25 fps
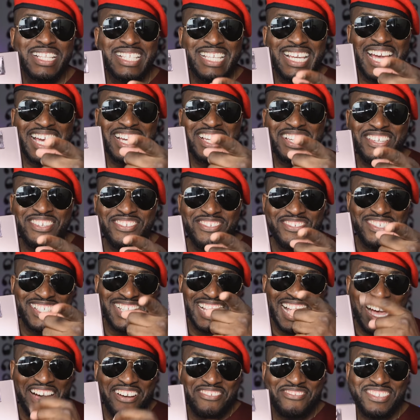Thank you,
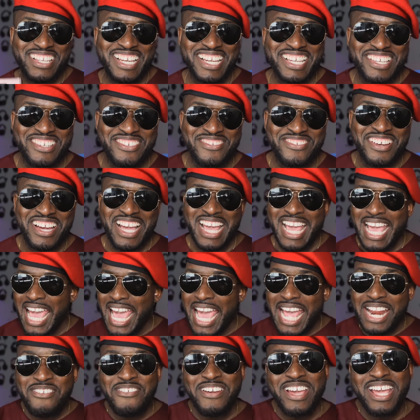Saf. Thank you.
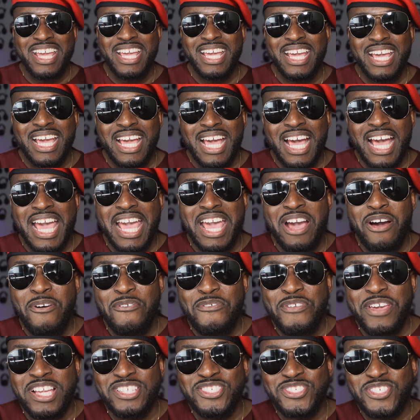Anyway, I
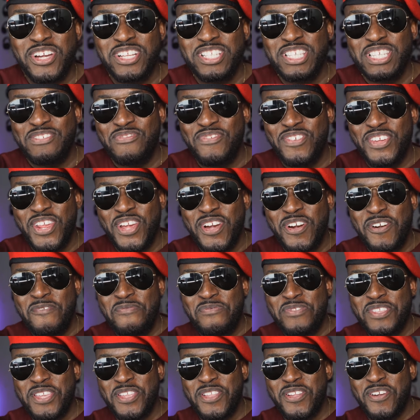hope you enjoyed this video.
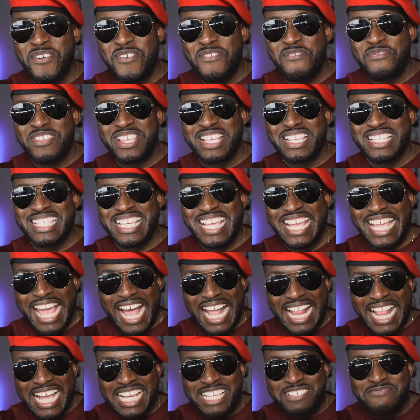You know,
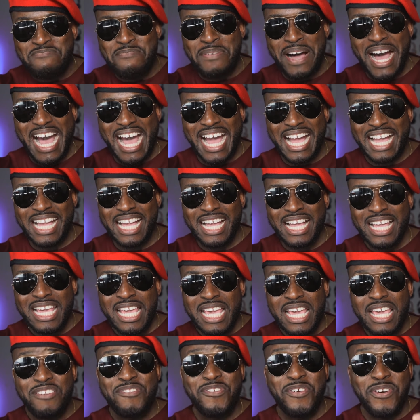Singala is back.
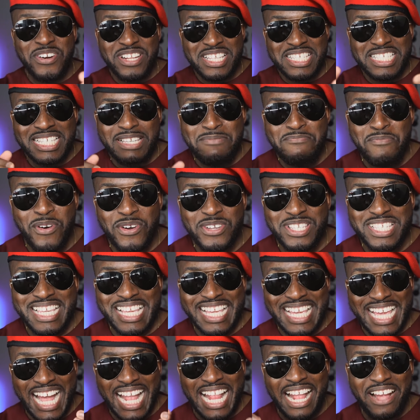If you want to see more
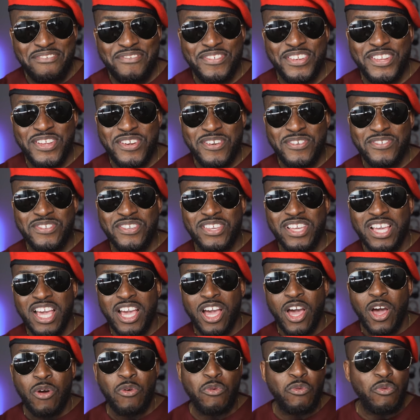Singala videos,
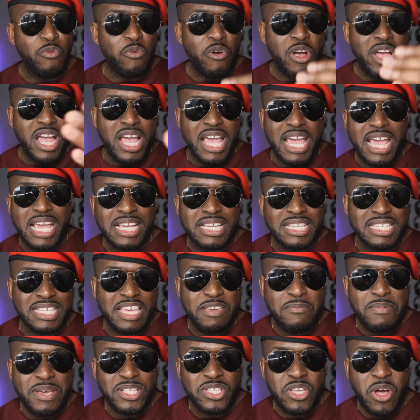hey,
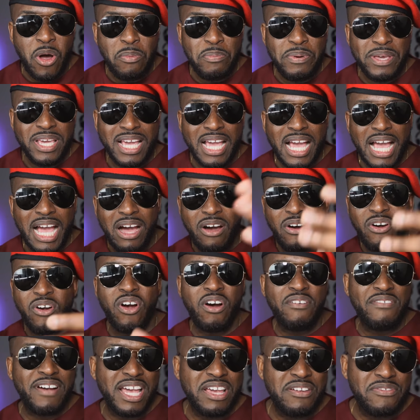give me a topic, I'll
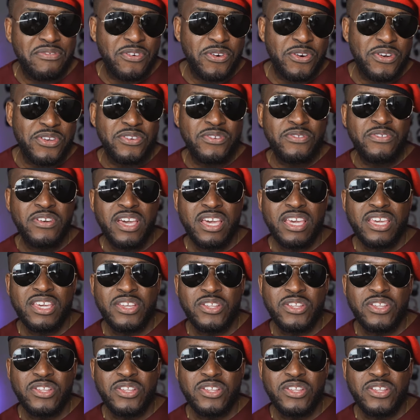cover it for you.